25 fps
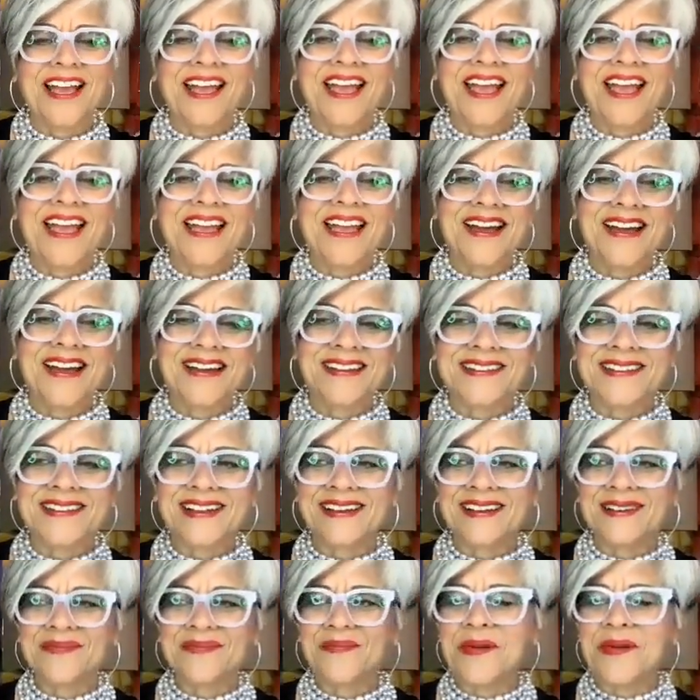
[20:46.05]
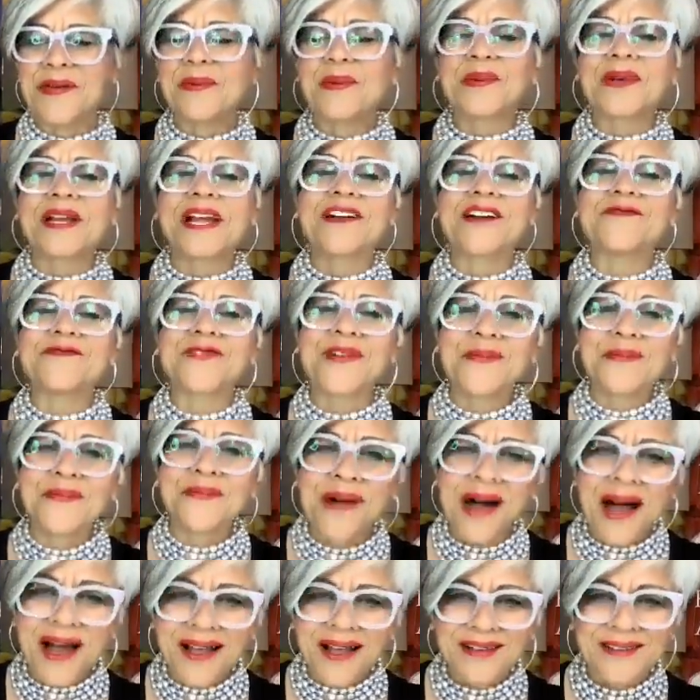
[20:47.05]
And people would come from
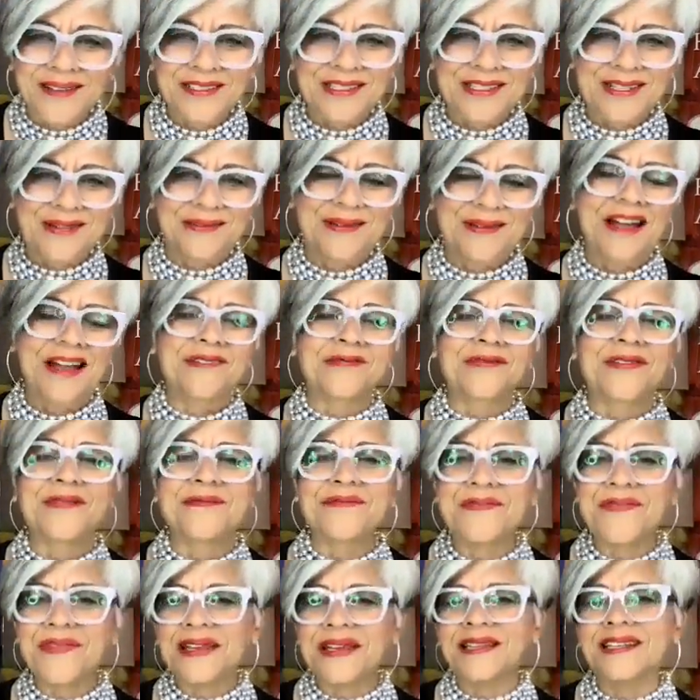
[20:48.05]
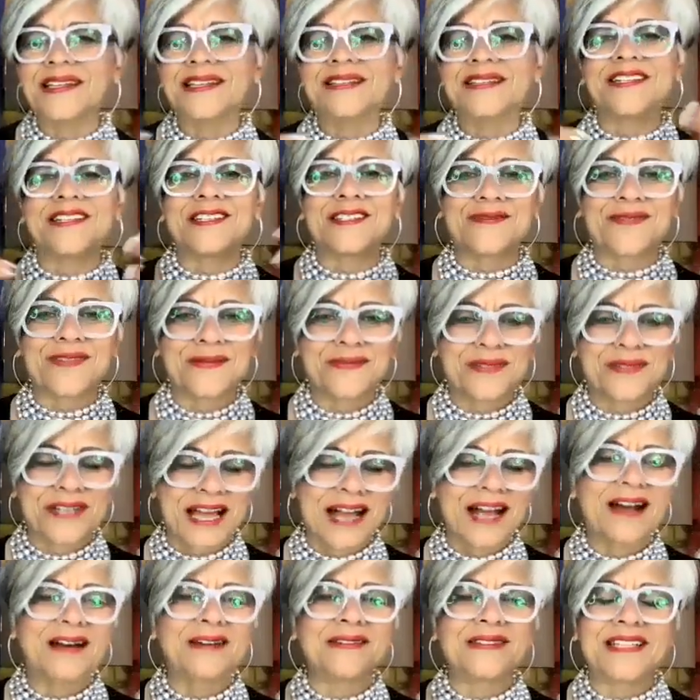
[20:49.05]
miles around, from villages, from
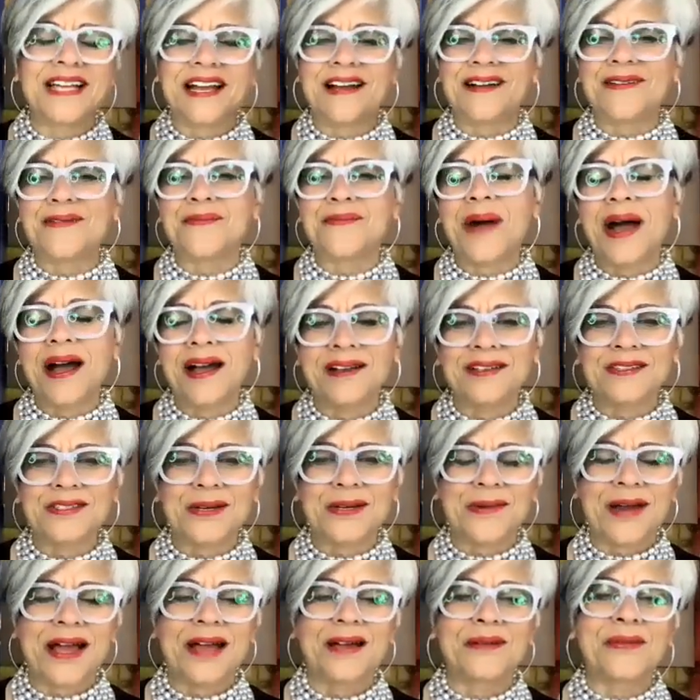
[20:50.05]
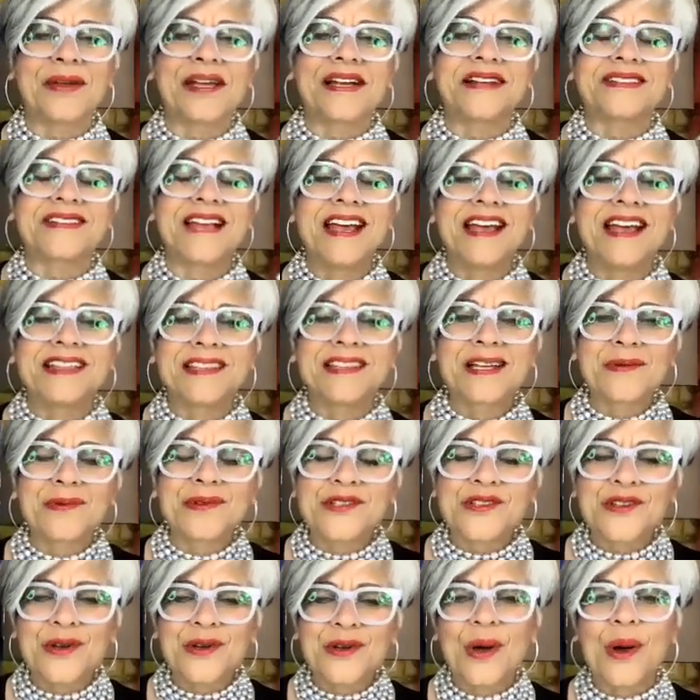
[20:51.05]
towns, miles around, because there
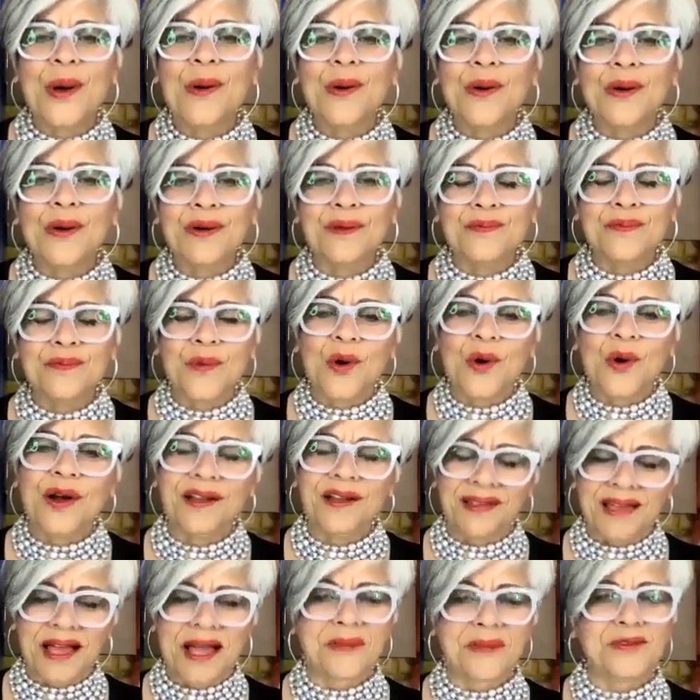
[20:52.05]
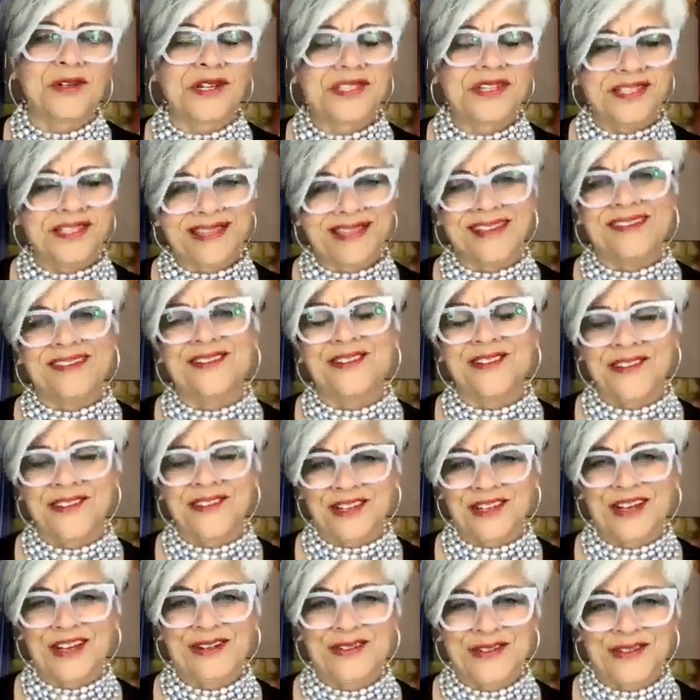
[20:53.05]
was no more glamorous theater to
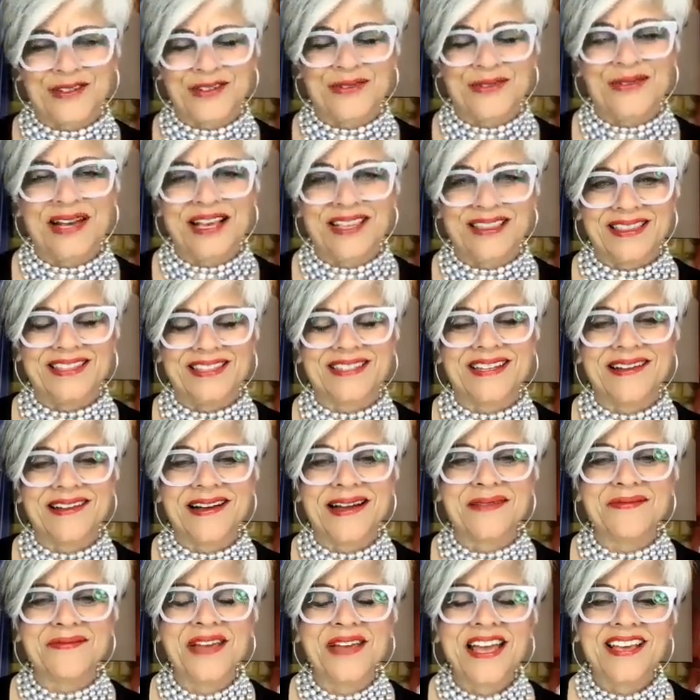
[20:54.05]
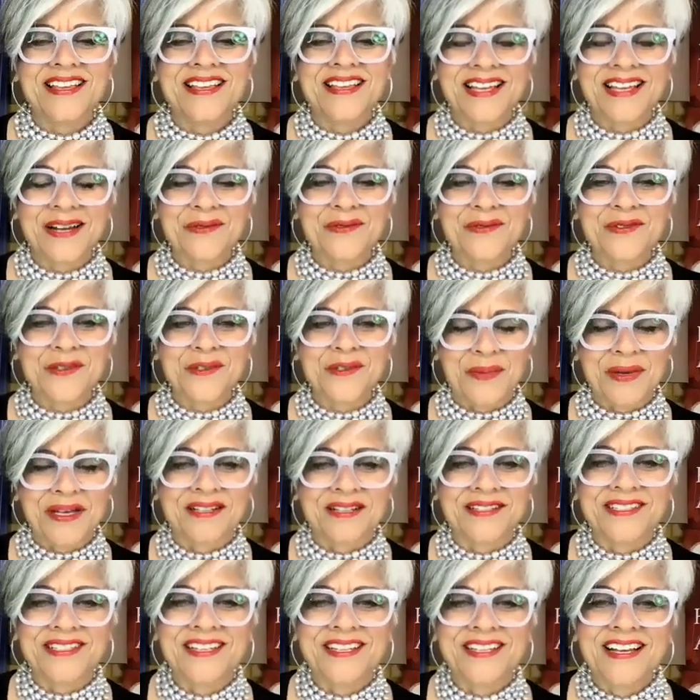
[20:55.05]
go to at the time that it was
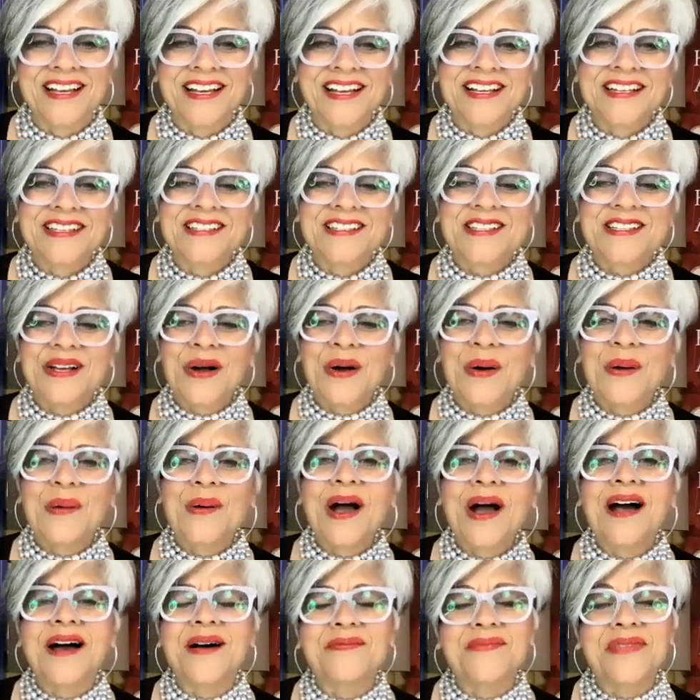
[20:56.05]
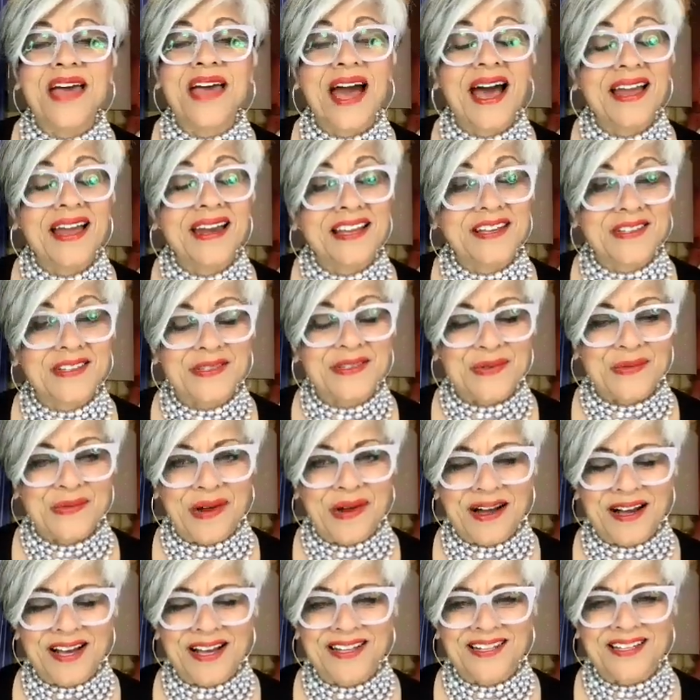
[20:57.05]
built. So that is
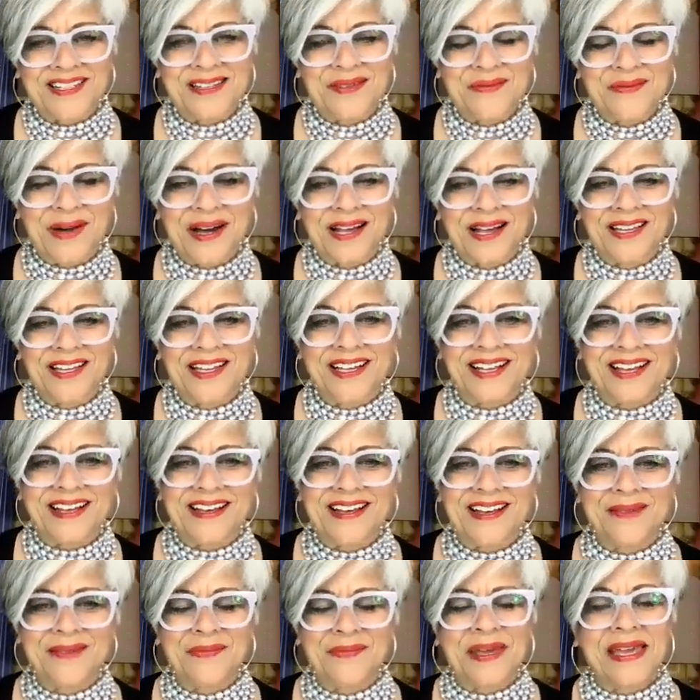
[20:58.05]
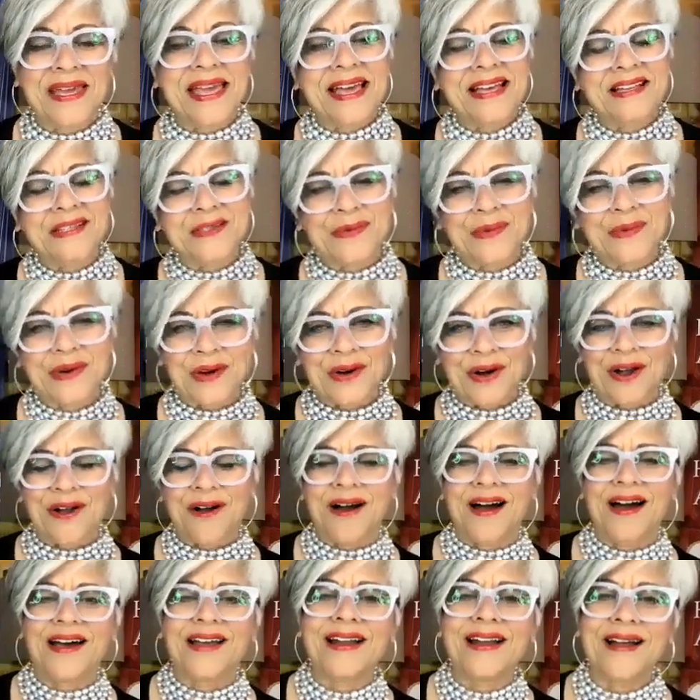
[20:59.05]
what Malik begins work
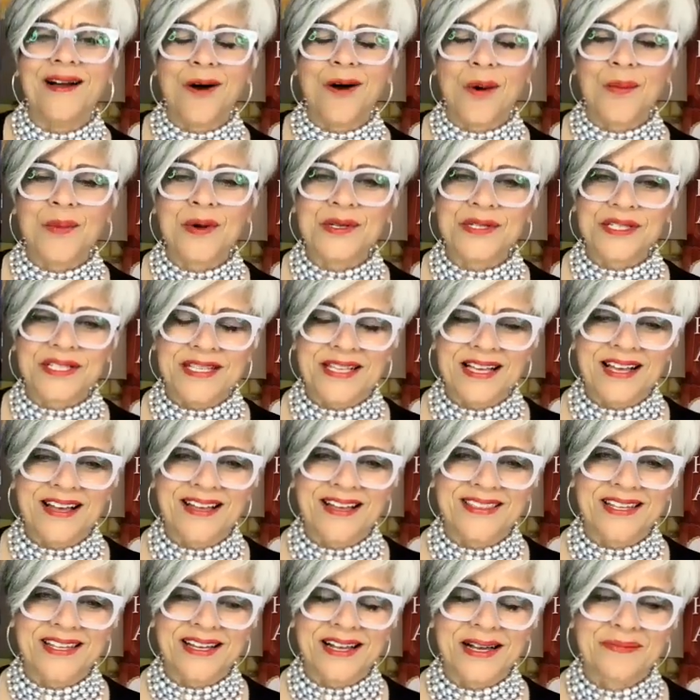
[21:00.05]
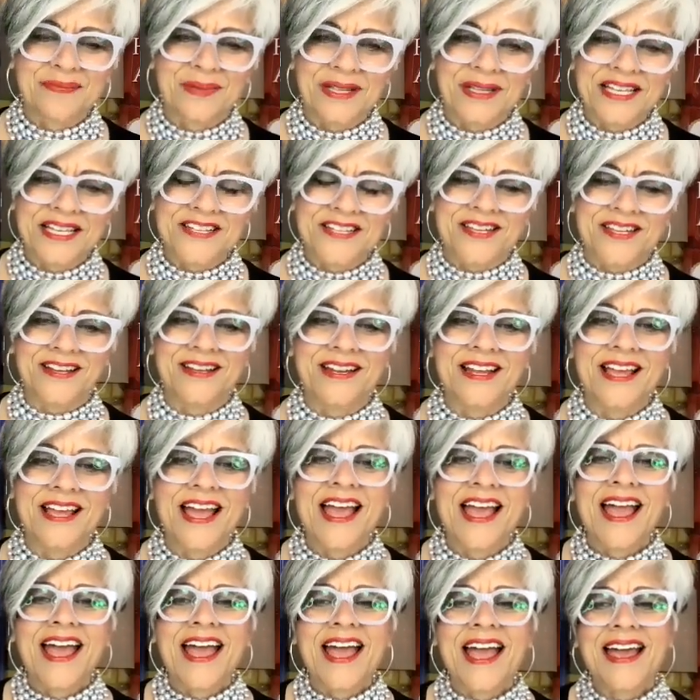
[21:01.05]
on almost at the completion.
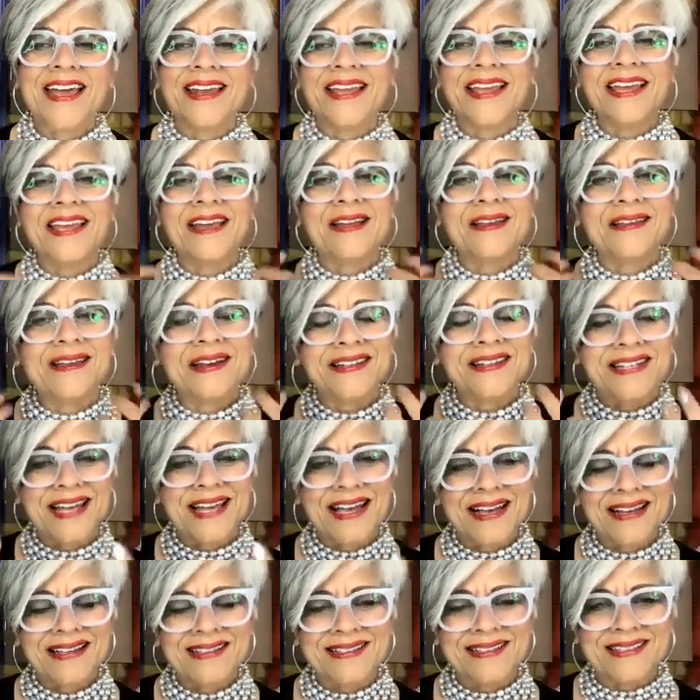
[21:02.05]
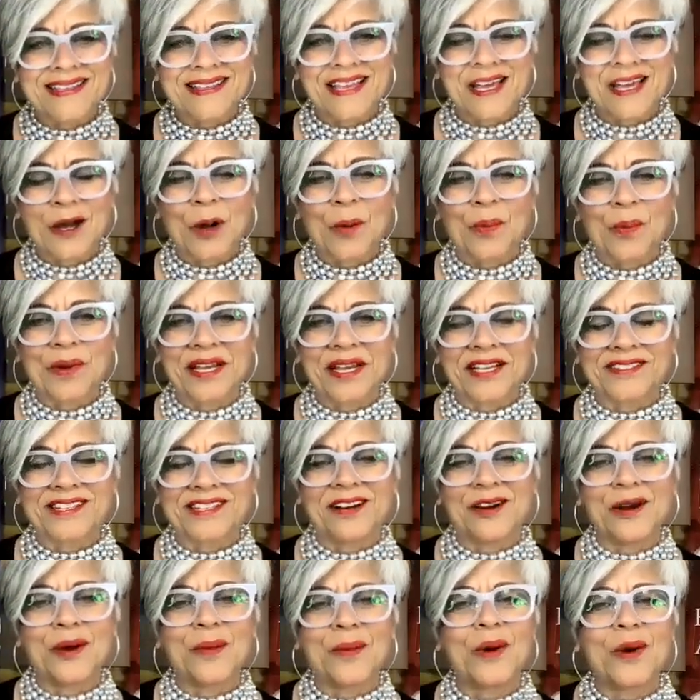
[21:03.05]
And he attends the opening
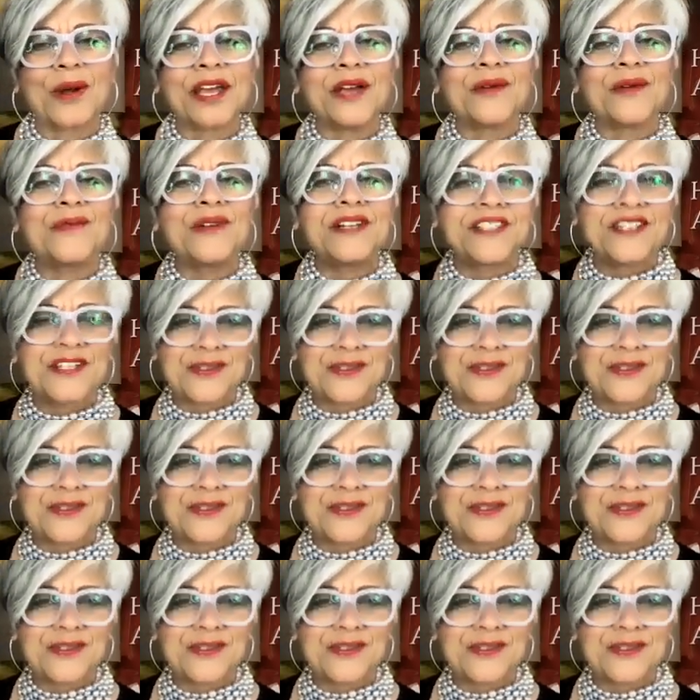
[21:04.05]
ceremony, which